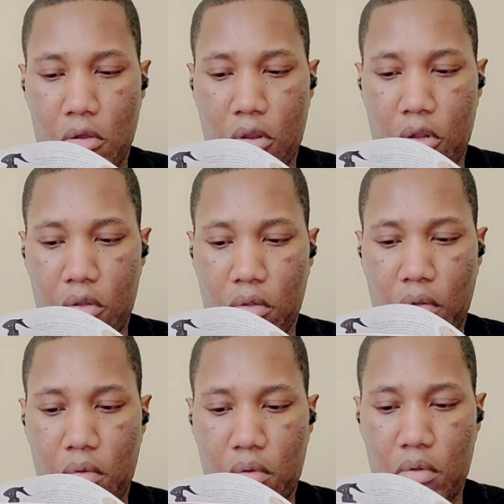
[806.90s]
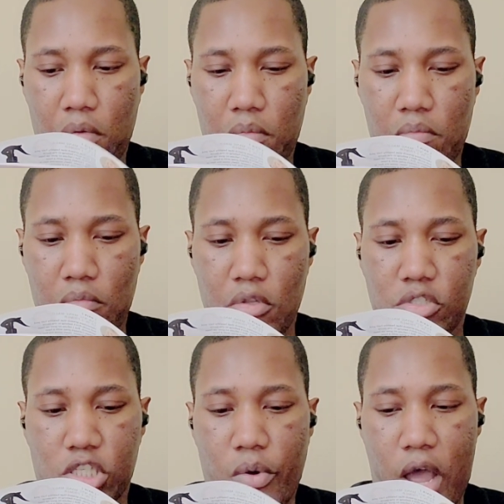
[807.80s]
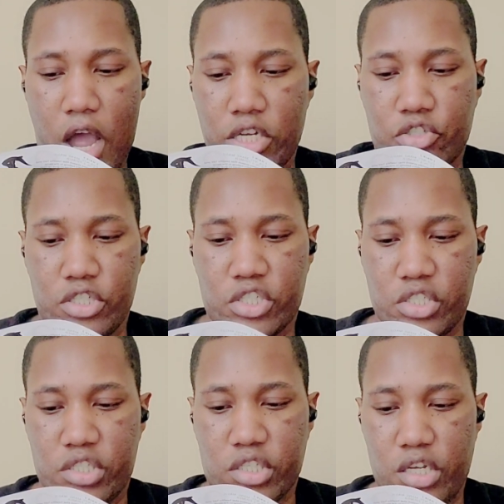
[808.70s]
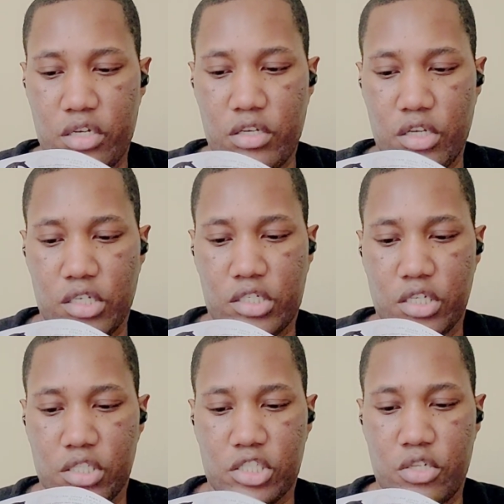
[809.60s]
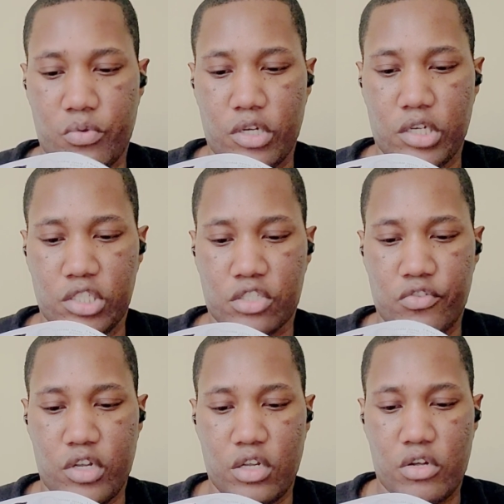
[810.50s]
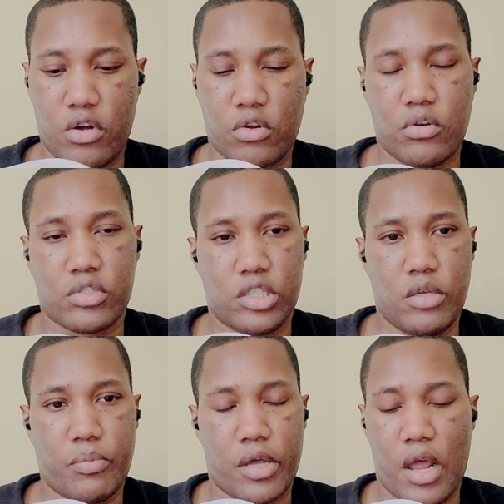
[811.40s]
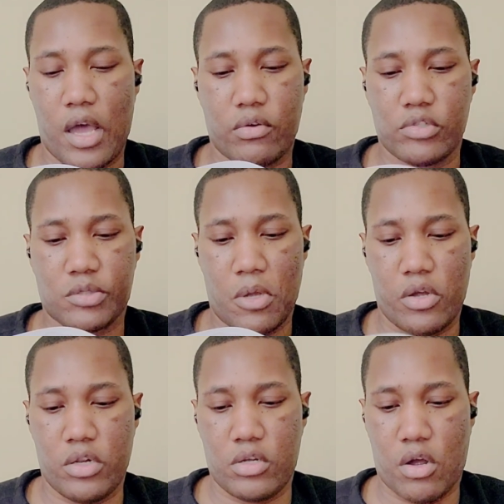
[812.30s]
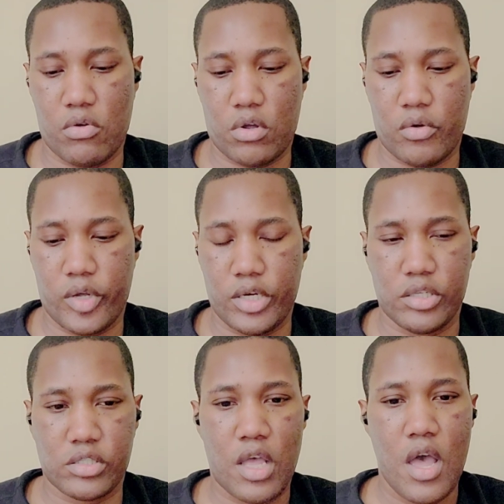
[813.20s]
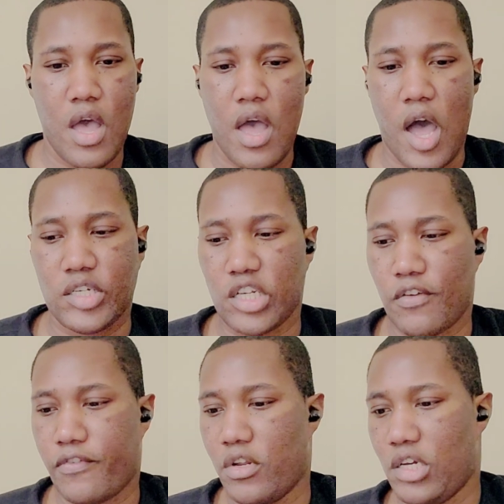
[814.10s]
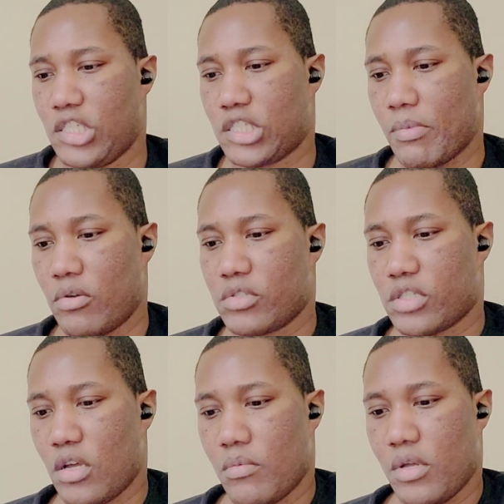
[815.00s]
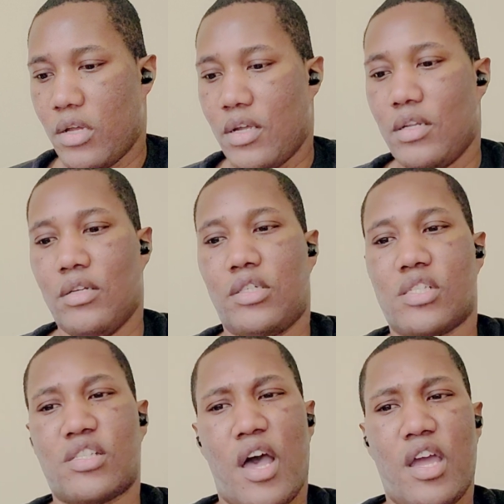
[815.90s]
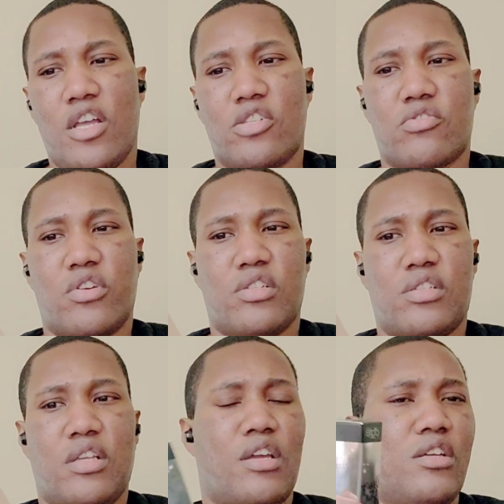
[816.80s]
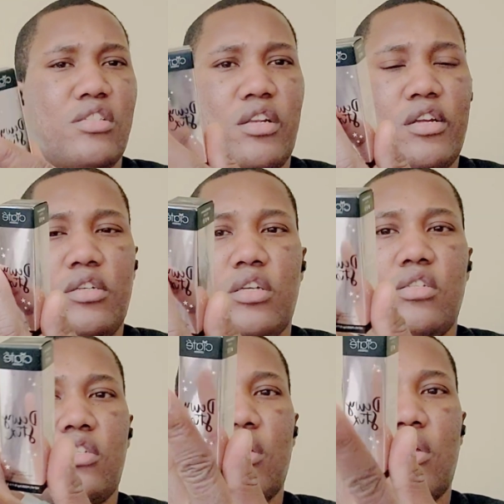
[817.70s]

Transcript: Okay. So it hydrates your skin intensely with glycerin and cocoa seed butter. I don't smell any cocoa in this. I definitely smell some in the Siades or the Seeds, London's